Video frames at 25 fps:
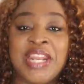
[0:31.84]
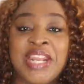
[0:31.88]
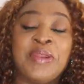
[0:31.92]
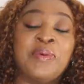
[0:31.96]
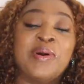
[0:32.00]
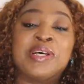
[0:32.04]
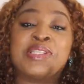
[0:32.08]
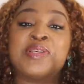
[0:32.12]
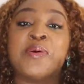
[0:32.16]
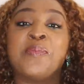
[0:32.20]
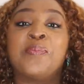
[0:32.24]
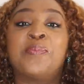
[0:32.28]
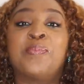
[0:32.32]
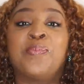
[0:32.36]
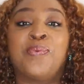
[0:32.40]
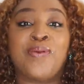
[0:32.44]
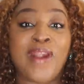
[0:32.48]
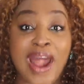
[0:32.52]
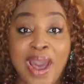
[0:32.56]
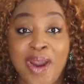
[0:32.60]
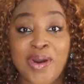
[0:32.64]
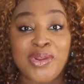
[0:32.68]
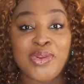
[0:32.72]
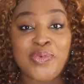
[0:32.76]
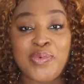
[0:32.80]
It was a
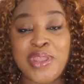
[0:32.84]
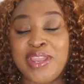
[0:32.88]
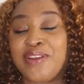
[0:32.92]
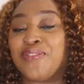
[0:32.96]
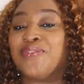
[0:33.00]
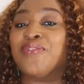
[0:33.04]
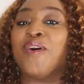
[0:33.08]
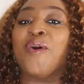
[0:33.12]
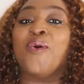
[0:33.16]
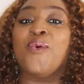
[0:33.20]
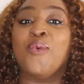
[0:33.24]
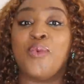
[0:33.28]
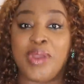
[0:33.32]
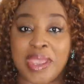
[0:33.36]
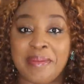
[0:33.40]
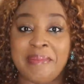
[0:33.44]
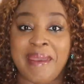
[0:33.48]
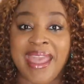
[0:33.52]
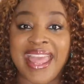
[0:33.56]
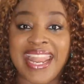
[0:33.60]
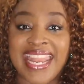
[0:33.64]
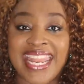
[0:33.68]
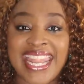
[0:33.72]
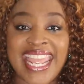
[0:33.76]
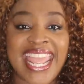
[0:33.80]
proud week for
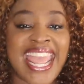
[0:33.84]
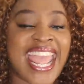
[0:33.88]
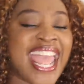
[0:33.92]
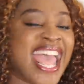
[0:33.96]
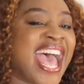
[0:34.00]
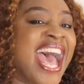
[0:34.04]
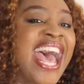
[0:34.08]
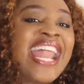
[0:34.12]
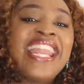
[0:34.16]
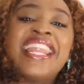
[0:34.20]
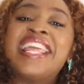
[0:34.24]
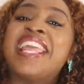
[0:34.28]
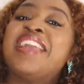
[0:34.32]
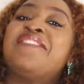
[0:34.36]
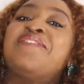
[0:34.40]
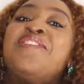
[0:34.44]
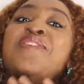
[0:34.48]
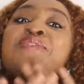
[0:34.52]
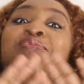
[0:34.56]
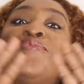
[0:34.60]
women and even